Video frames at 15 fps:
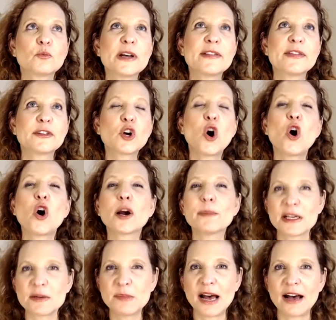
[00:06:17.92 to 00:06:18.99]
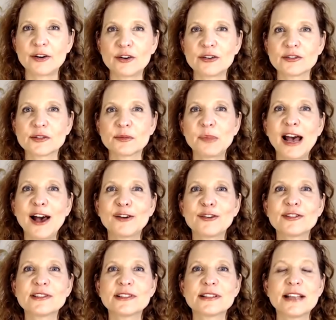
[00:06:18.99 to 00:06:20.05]
karmic
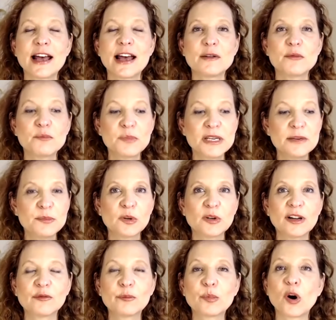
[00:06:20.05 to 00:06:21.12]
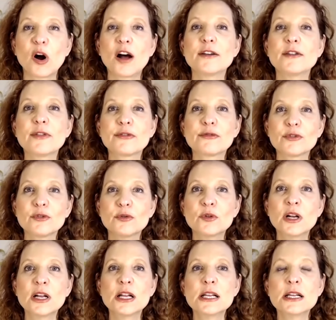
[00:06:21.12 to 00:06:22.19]
patterns that people have brought through
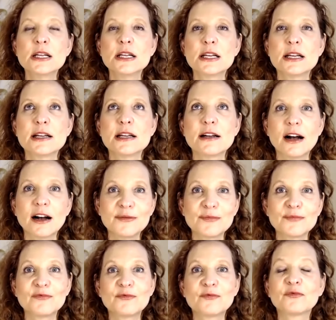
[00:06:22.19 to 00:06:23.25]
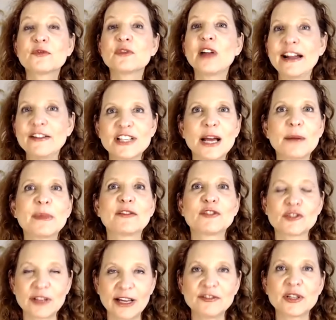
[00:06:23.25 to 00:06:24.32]
lifetime after
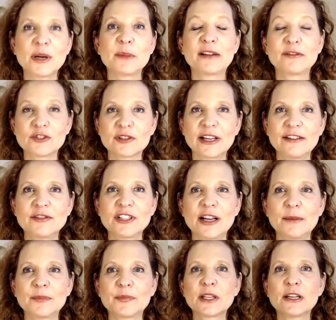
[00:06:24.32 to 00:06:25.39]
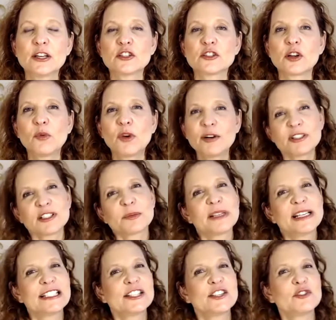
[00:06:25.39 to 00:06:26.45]
lifetime after lifetime. So I want to
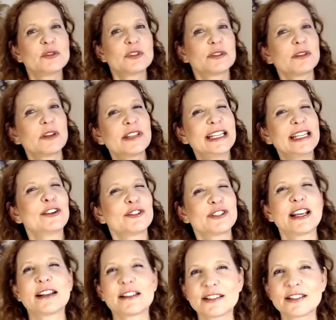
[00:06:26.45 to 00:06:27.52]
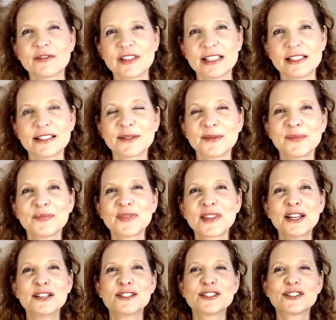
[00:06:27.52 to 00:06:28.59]
explain to you the energetics of this.
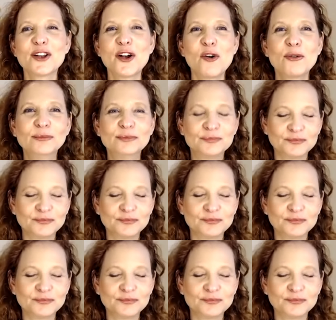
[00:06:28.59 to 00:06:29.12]
So